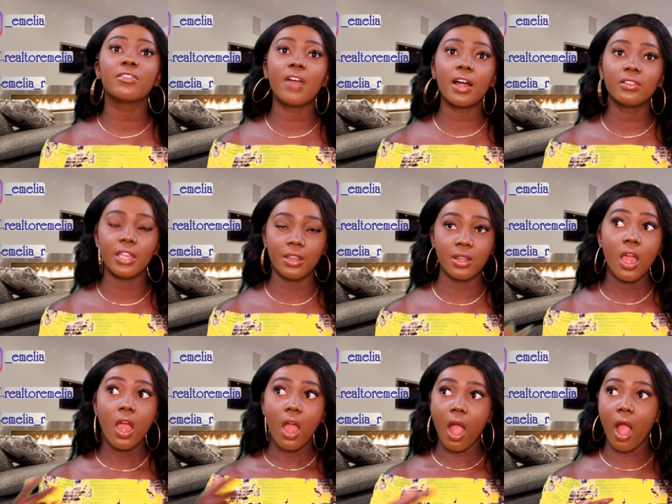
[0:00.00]
be a felon.
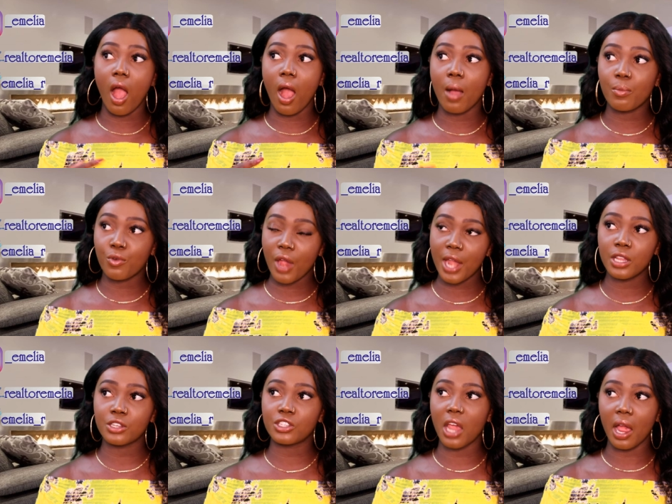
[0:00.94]
Um,
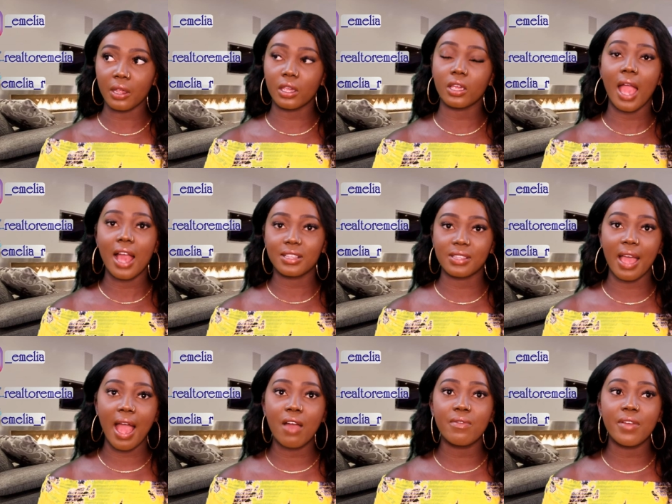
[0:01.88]
credit check, has
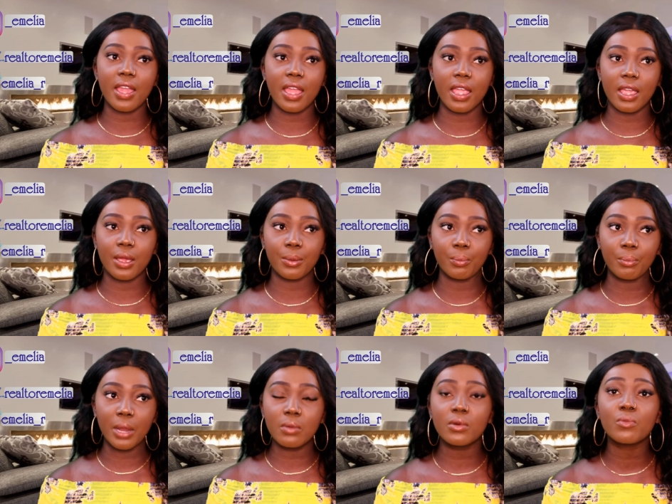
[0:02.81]
to have a
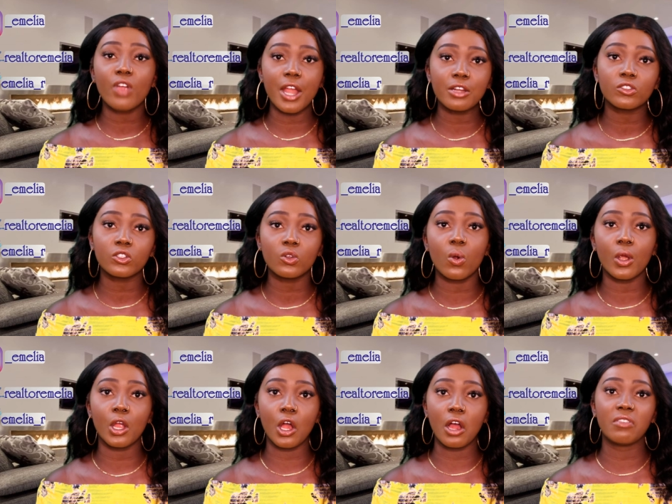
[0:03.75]
minimum credit
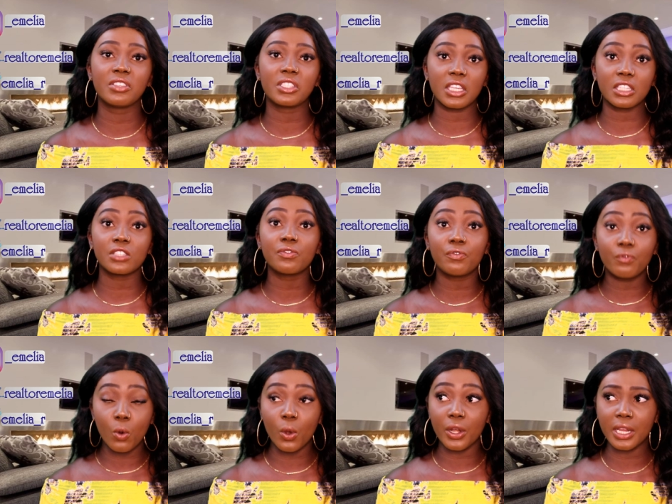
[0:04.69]
score of six
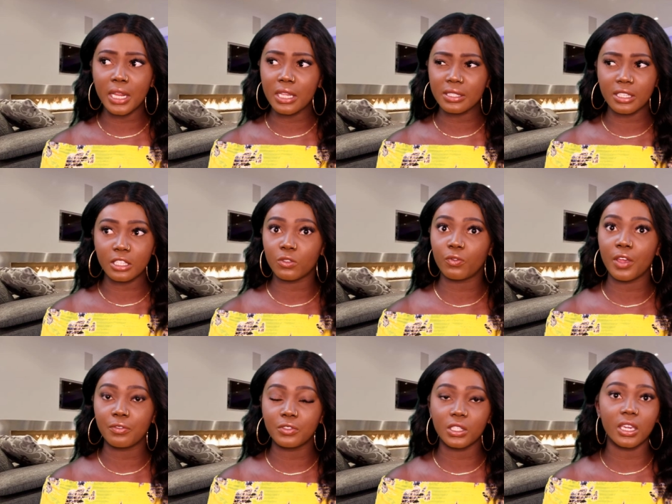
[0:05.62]
forty, six
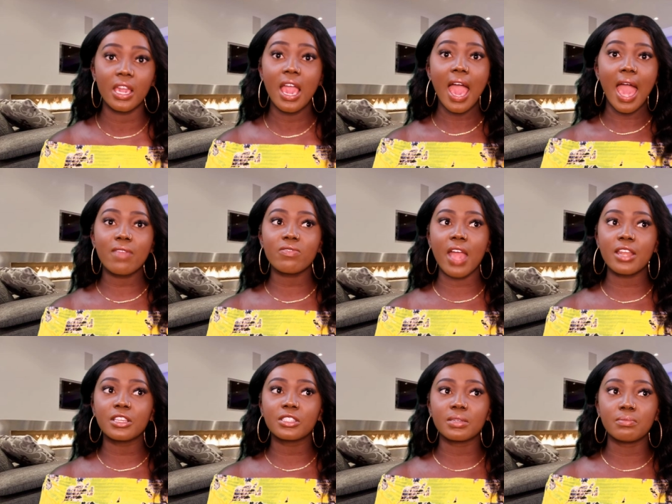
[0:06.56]
fifty, and
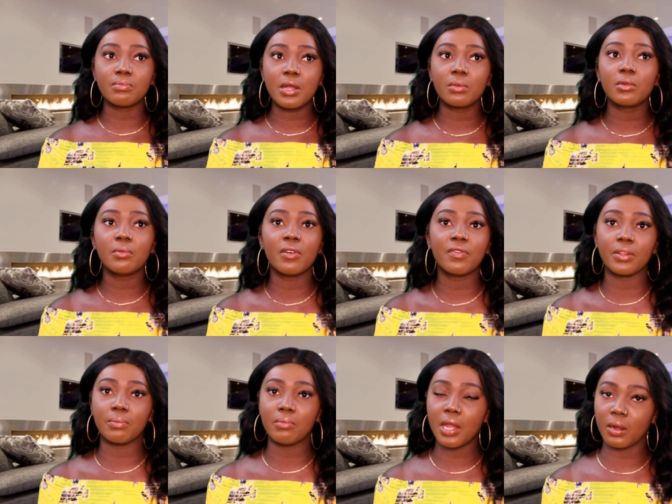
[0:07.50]
that is the minimum
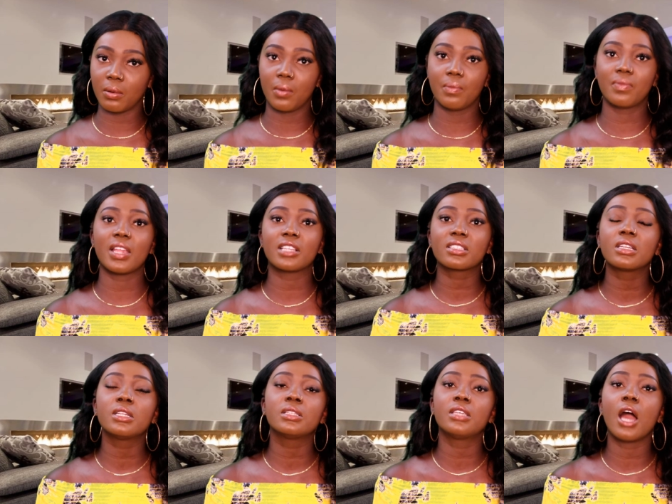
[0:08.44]
of the minimum. That's
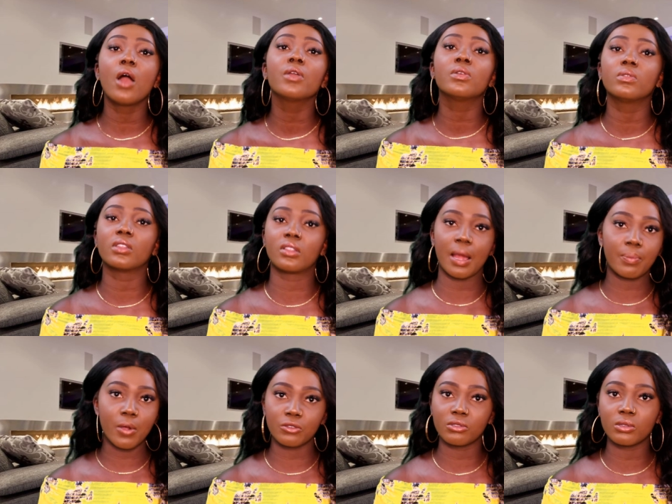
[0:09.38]
going to tell you that
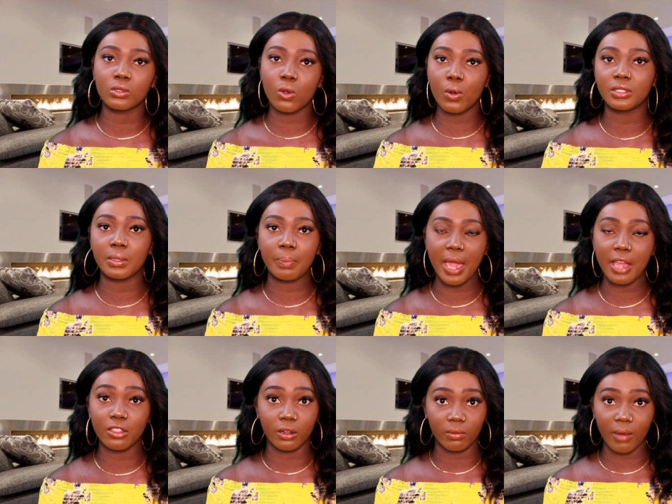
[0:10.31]
that person is going to
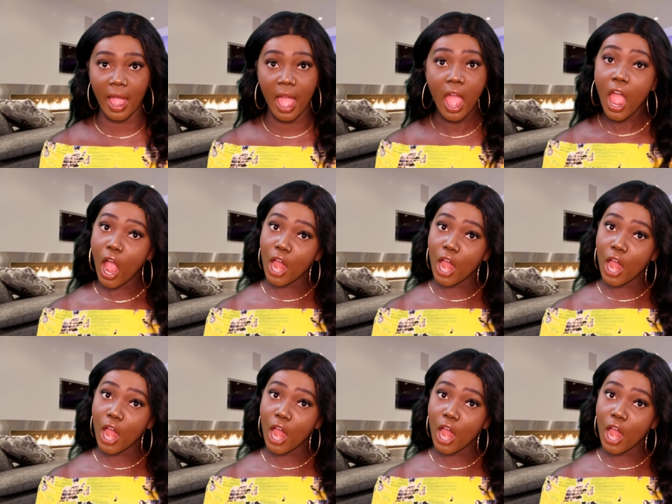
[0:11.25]
pay their rent.